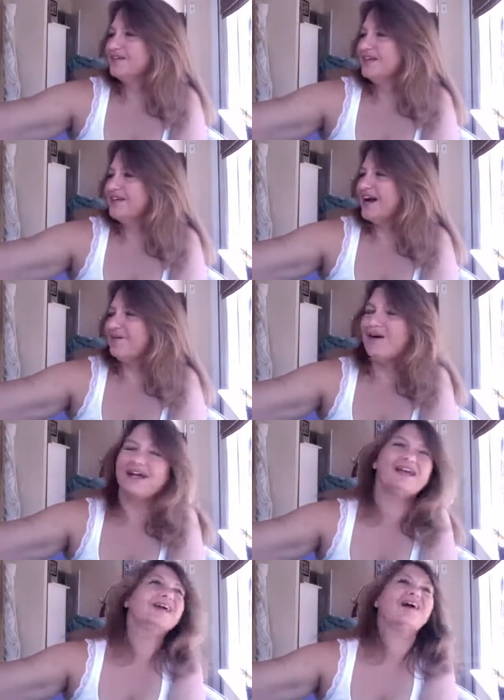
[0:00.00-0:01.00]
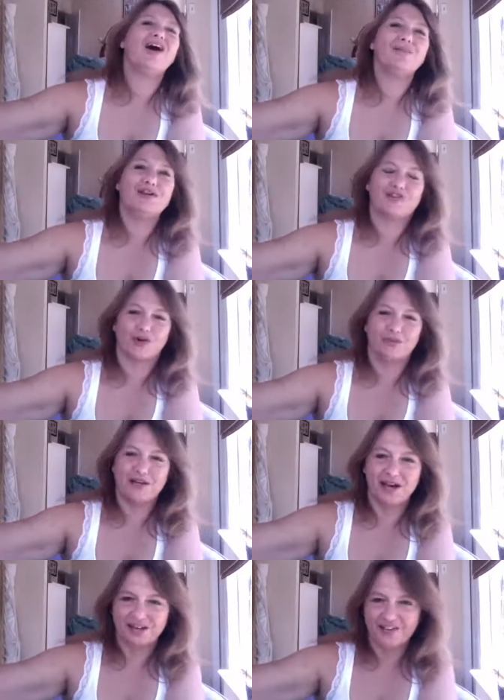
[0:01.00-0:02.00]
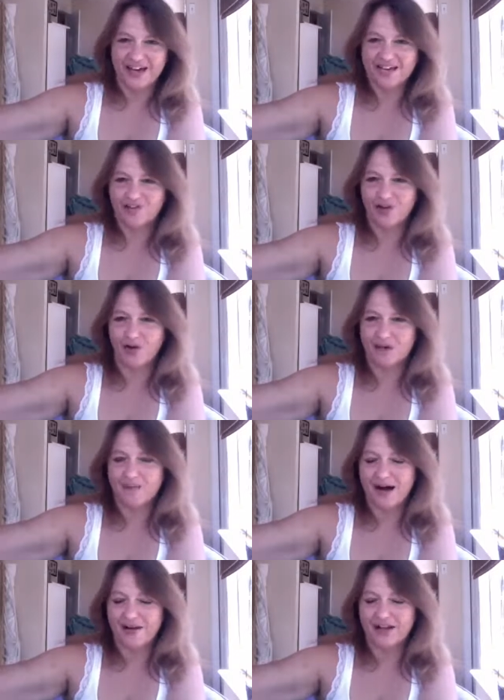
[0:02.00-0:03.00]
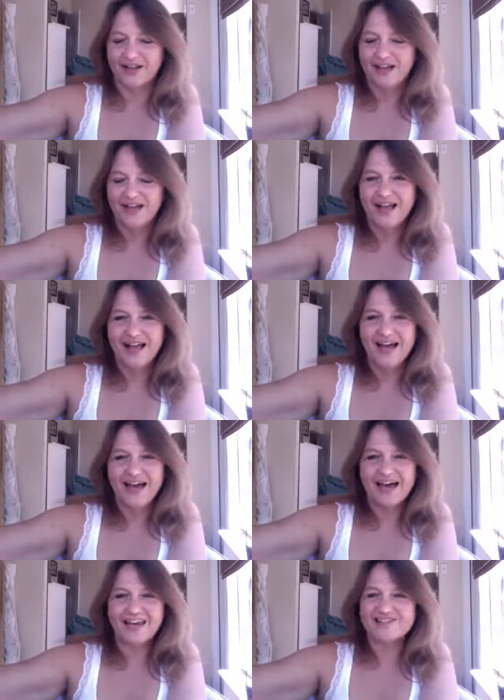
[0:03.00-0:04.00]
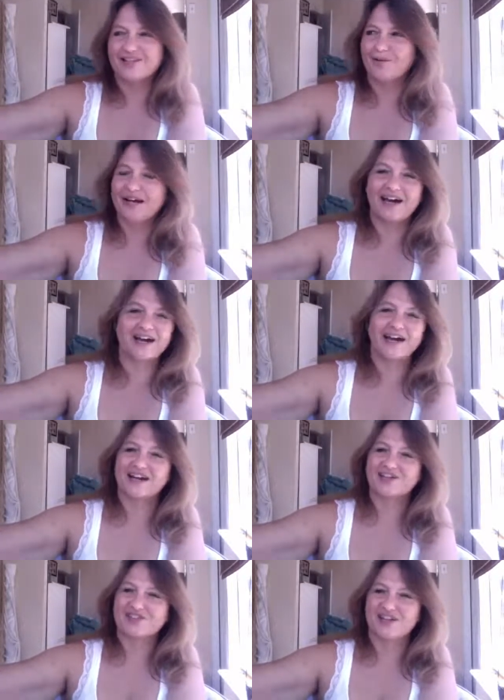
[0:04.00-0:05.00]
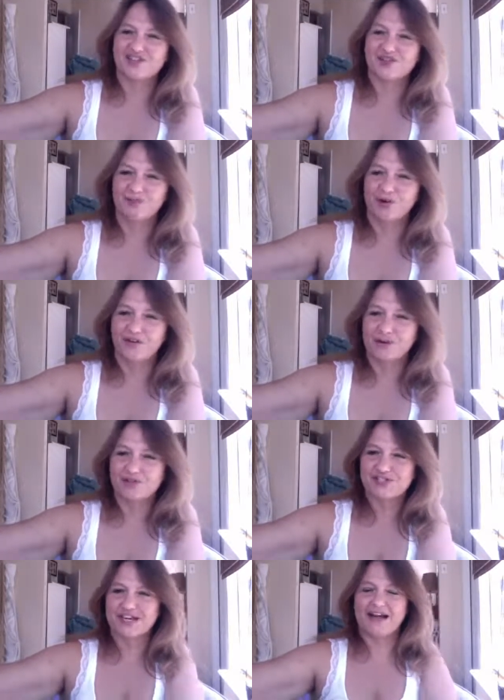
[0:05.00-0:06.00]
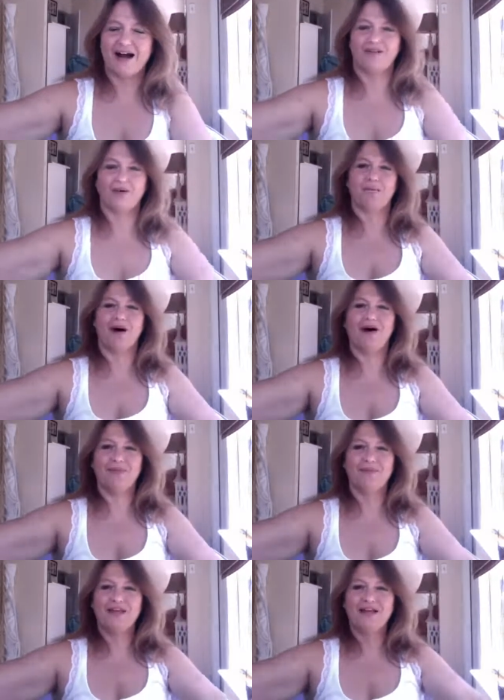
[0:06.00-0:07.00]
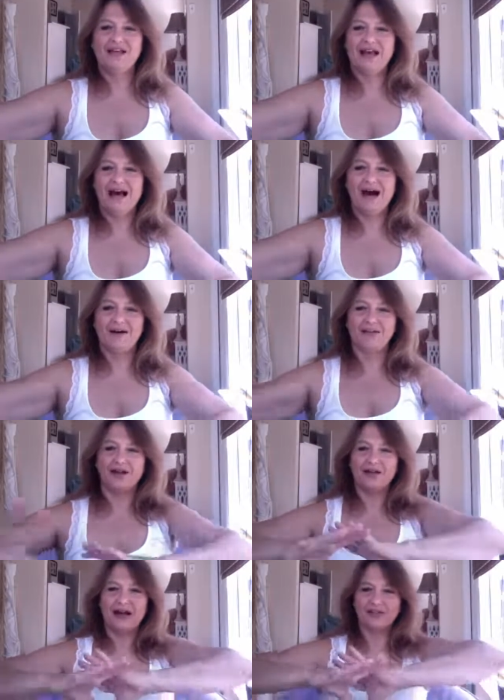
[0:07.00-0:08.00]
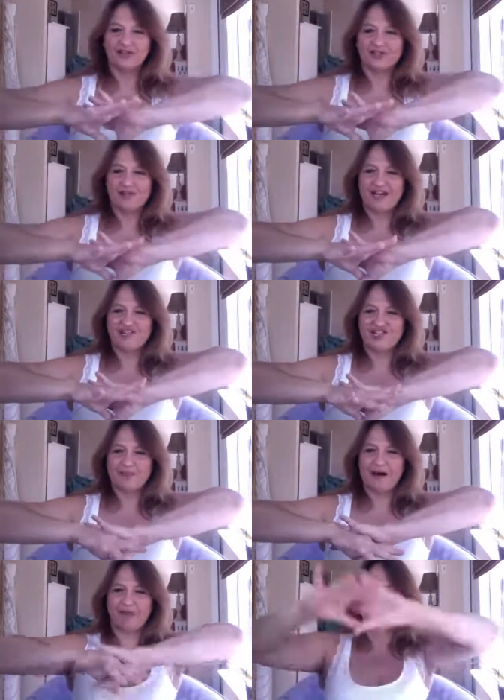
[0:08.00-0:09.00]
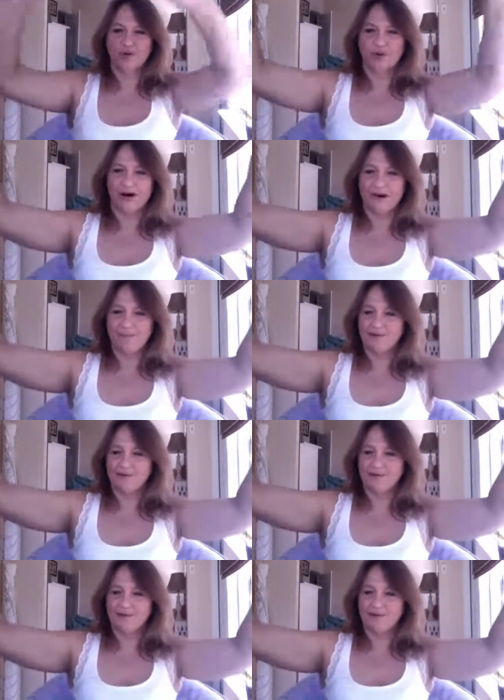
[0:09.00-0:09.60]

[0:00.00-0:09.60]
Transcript: Yeah, my hubby turned me on to that. He told me about it. And I said, oh my God, I gotta see this movie. He was saying how the bomb, how the spaceship, how it blew up.